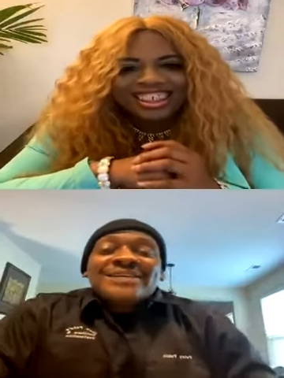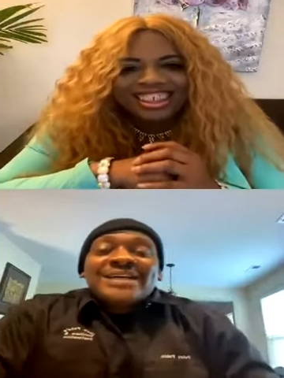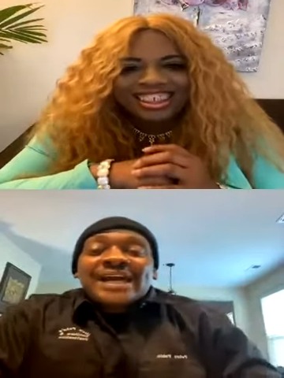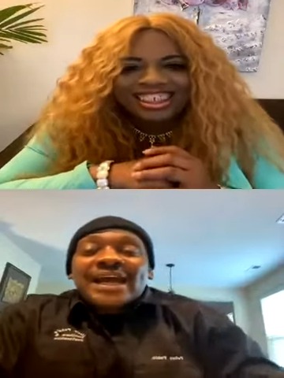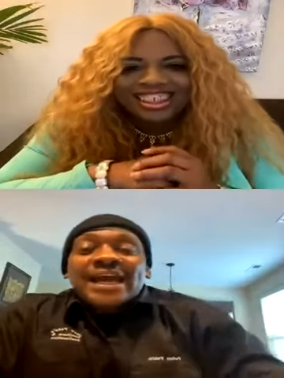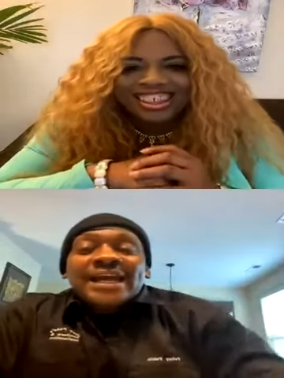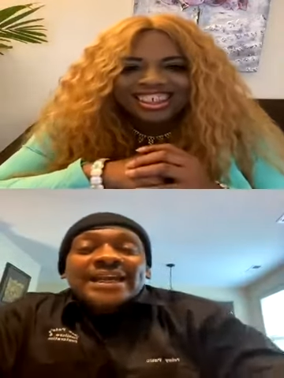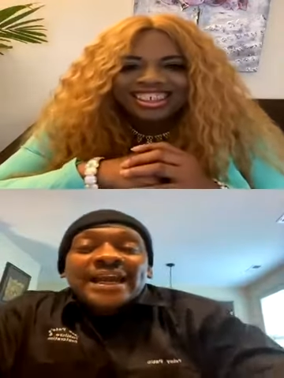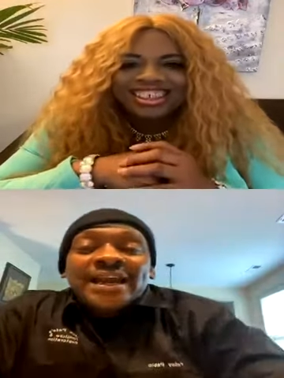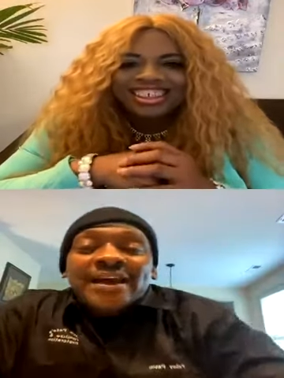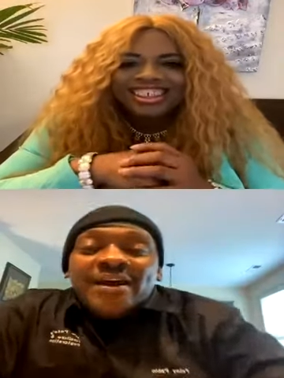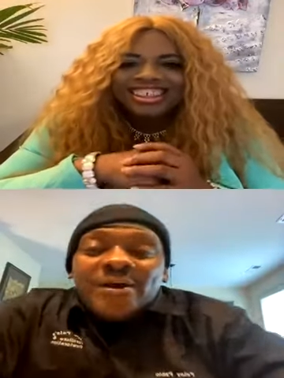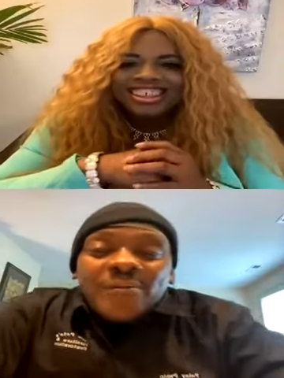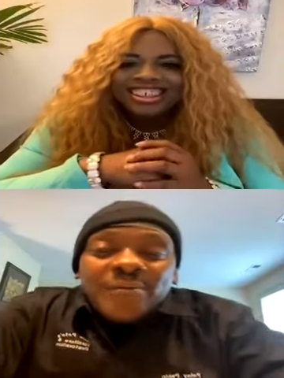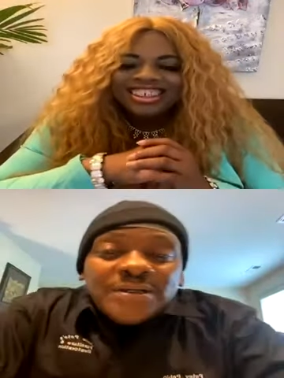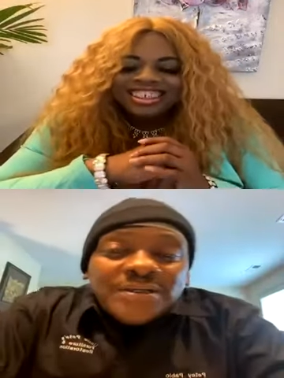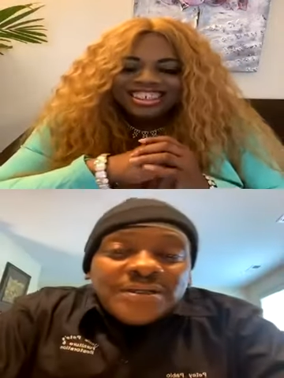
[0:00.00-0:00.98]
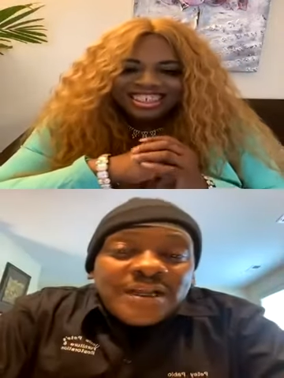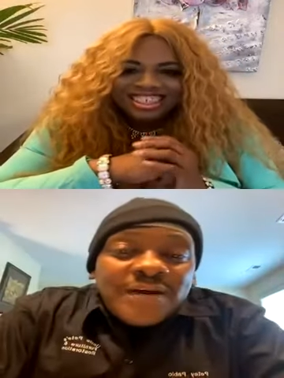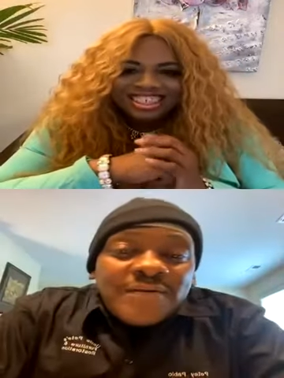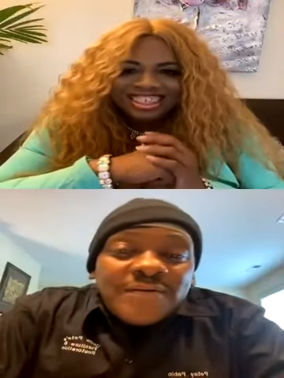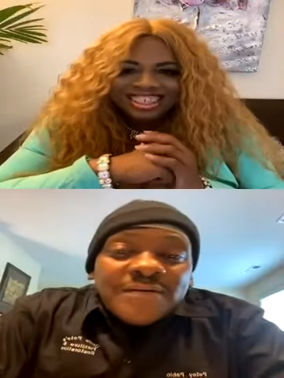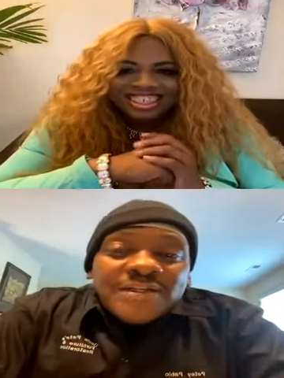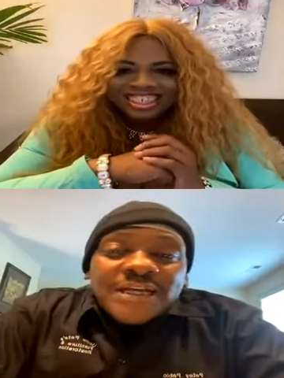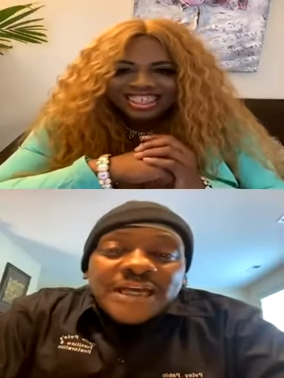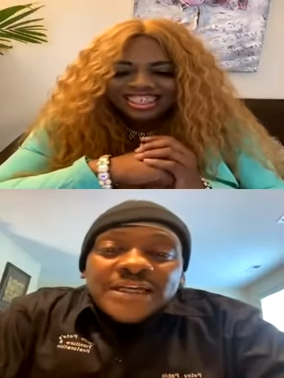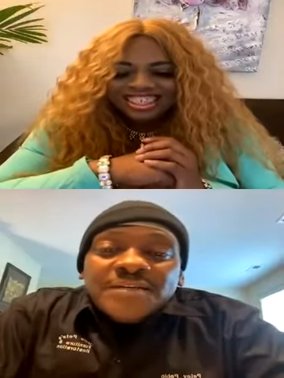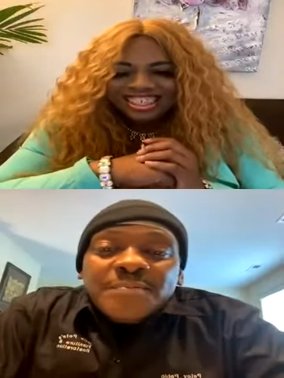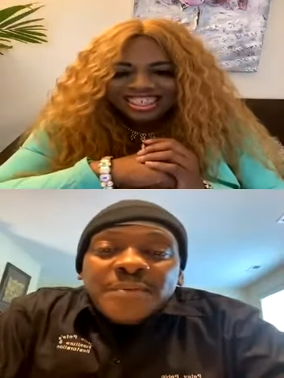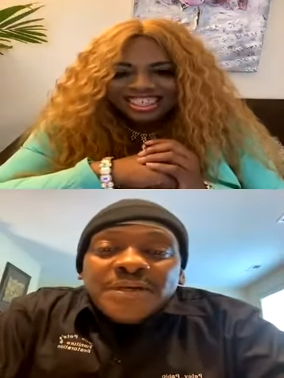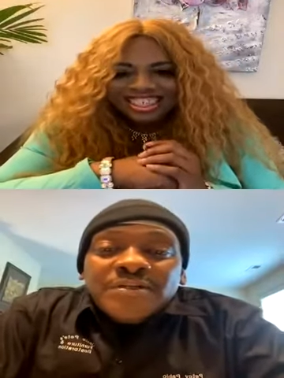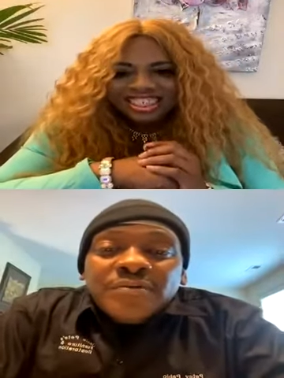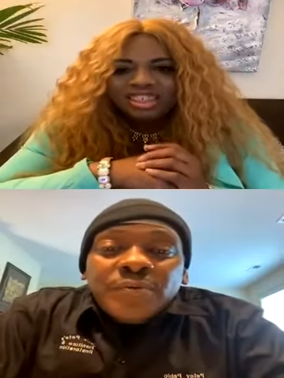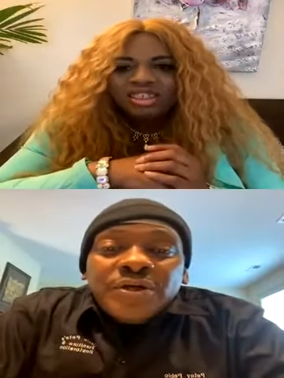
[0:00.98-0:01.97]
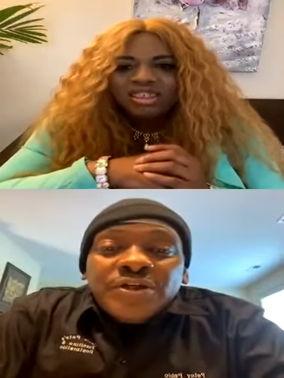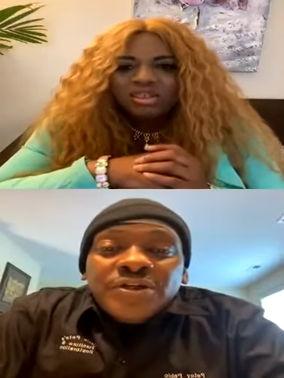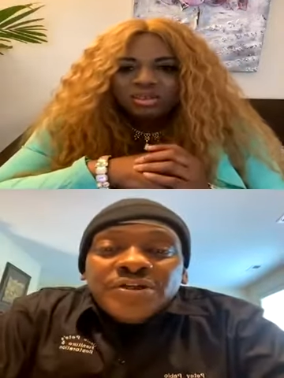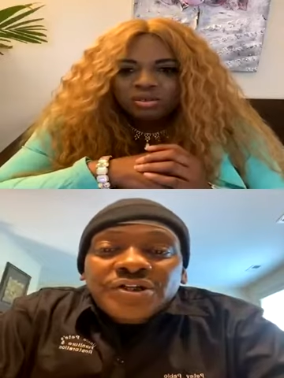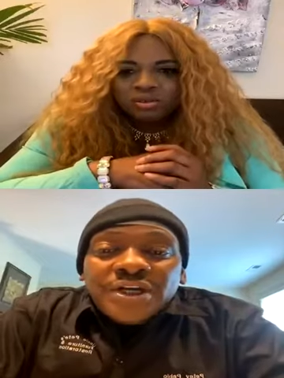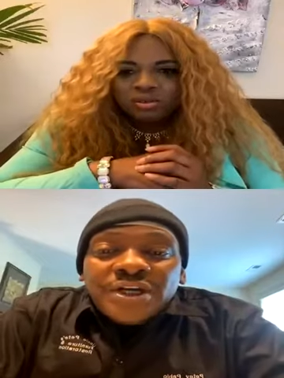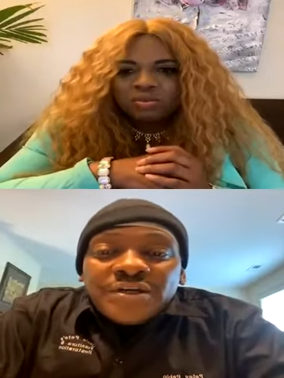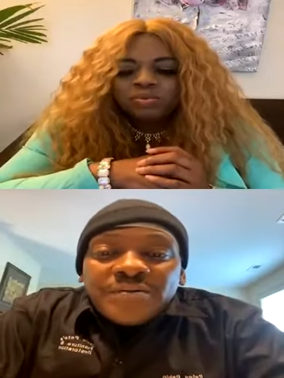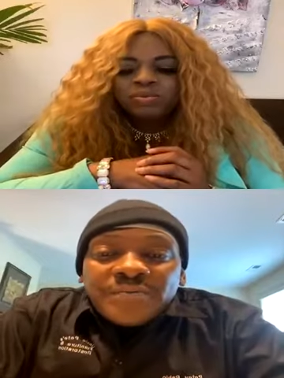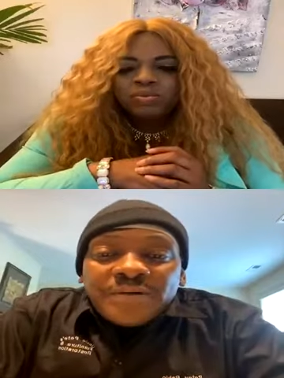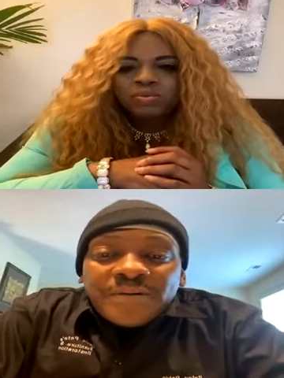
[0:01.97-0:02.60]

Speaker 1: And they always love us, especially when you're genuine.